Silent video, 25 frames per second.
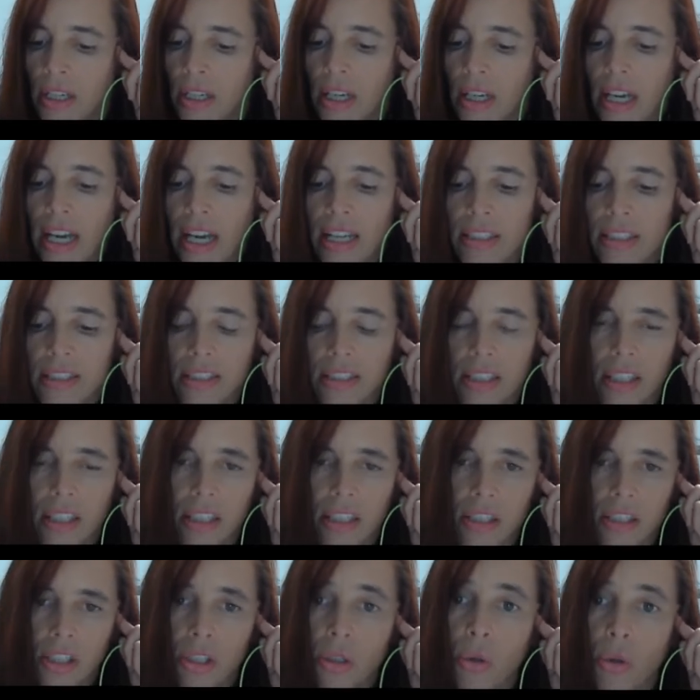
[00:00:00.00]
and
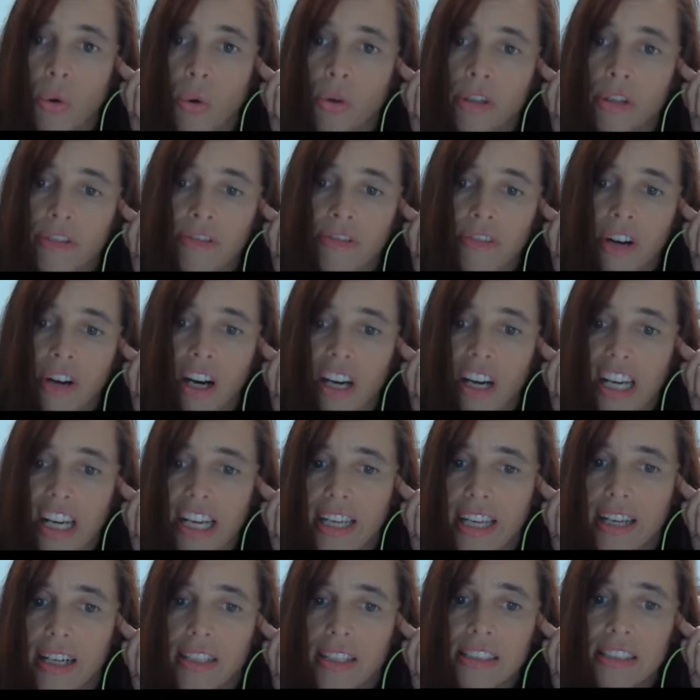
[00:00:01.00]
they
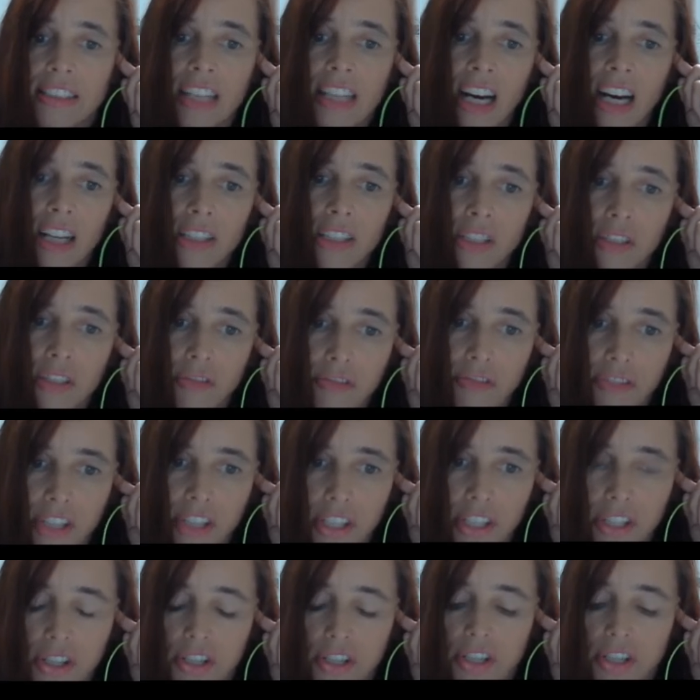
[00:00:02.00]
glorify Nazi
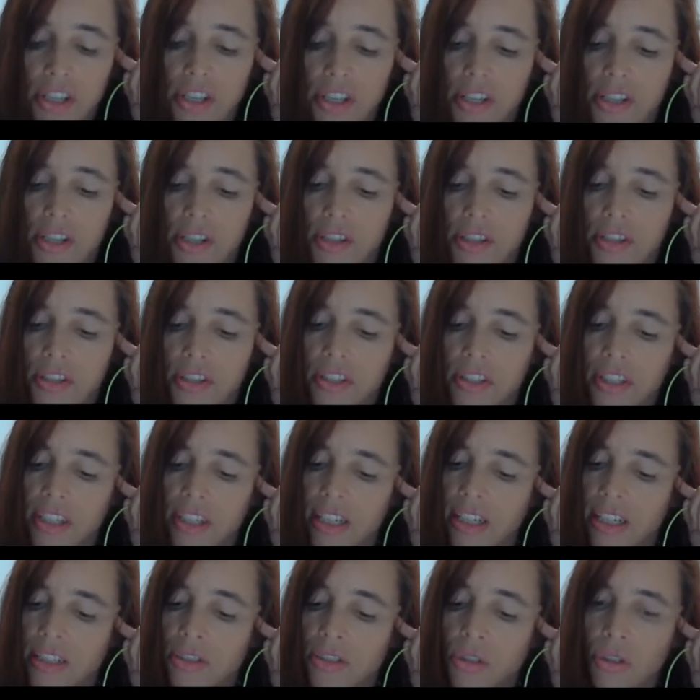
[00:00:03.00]
figures.
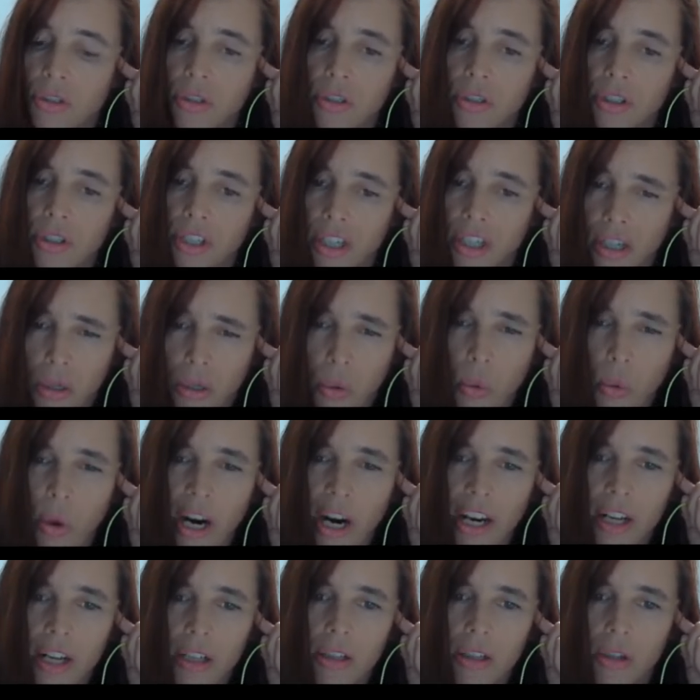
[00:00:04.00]
So there are
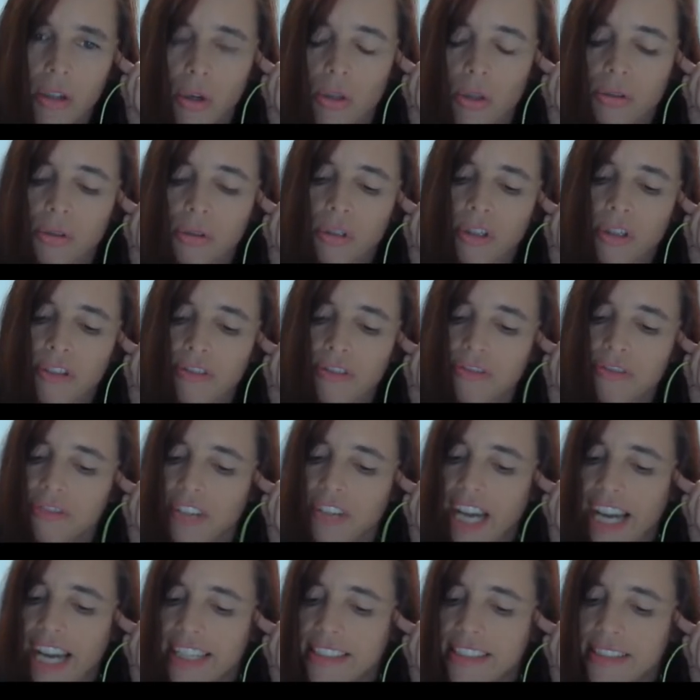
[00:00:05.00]
quite a lot of
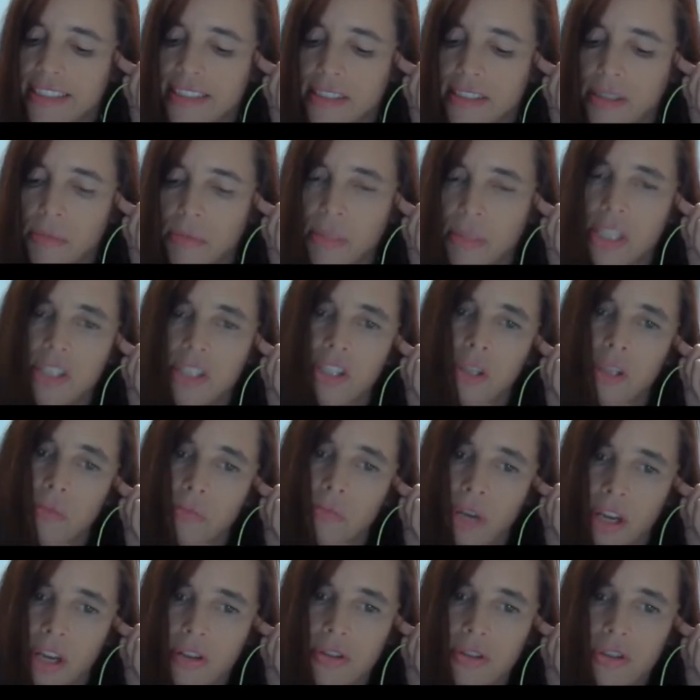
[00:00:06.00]
anti-Semitic
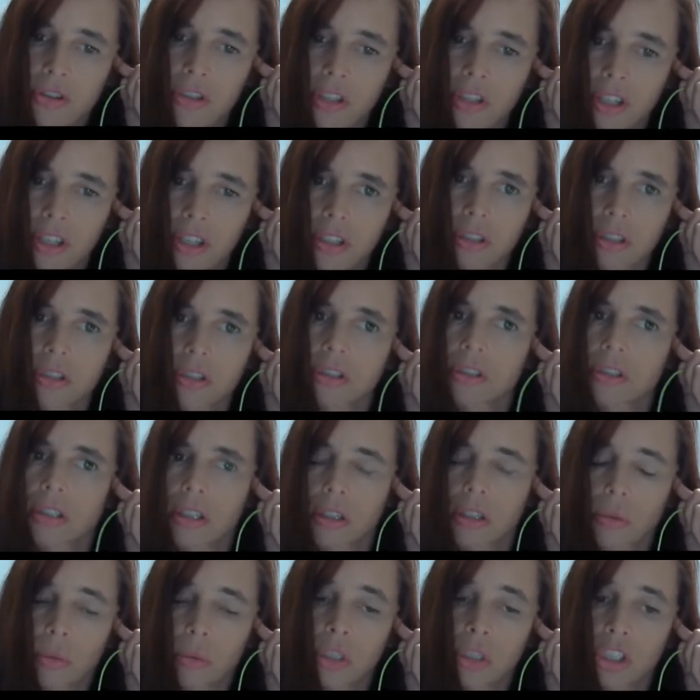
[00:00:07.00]
postings
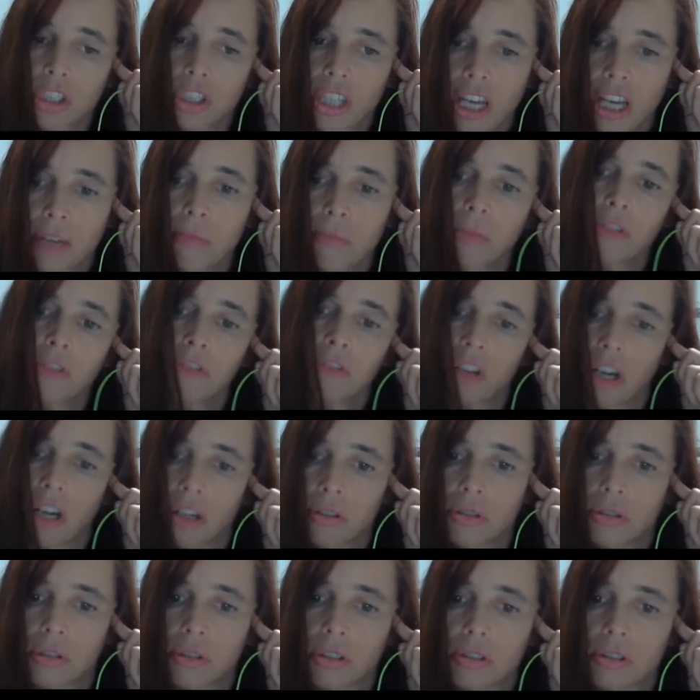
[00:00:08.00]
which can be
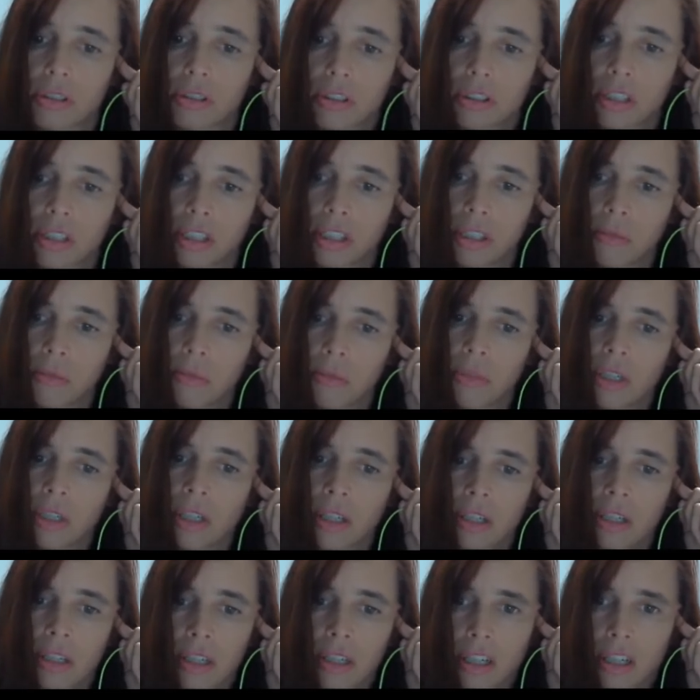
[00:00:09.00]
found on Steam.
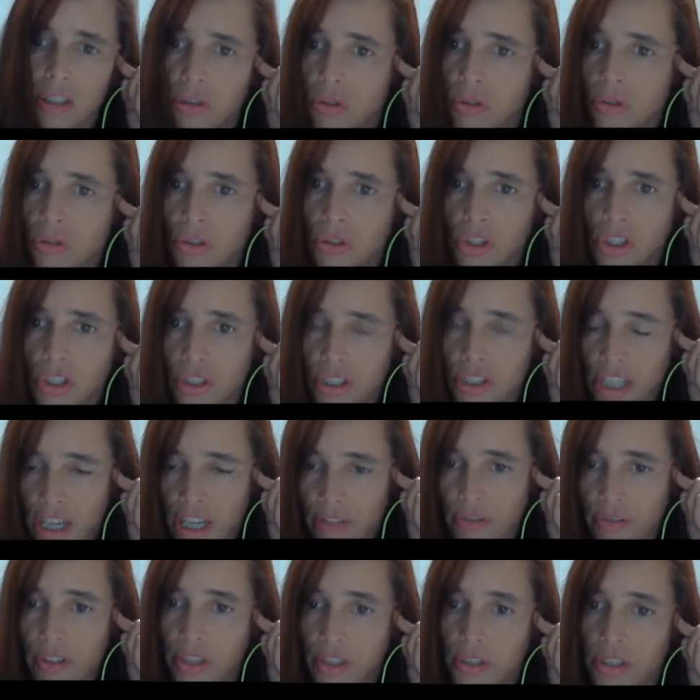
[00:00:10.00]
So just
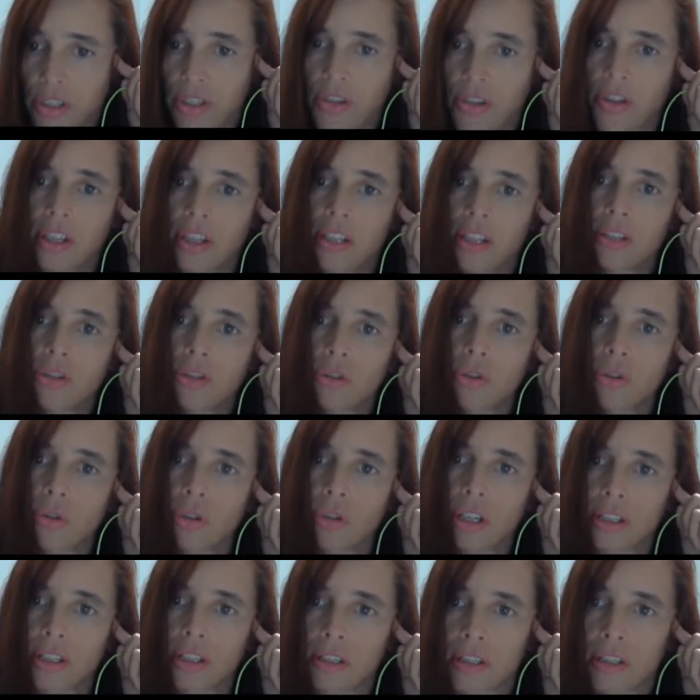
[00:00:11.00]
have a look at these two
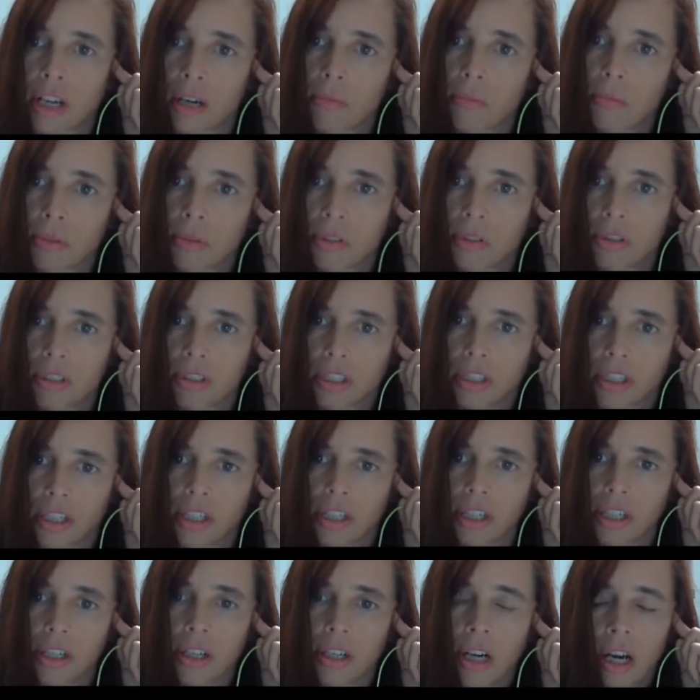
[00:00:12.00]
examples
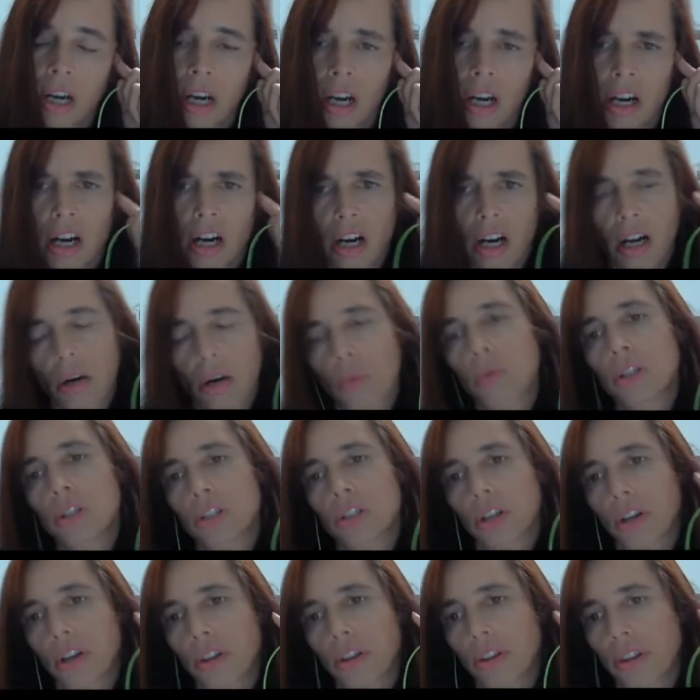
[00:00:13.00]
here,
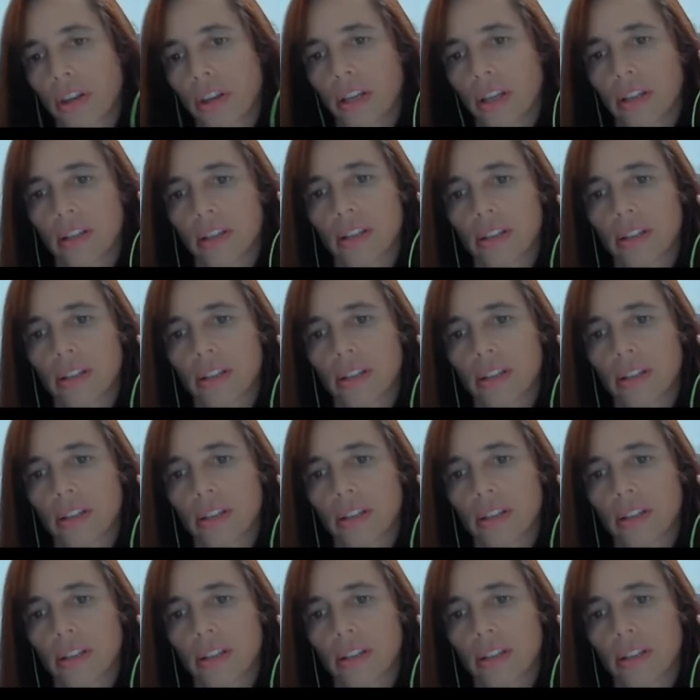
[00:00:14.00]
which I think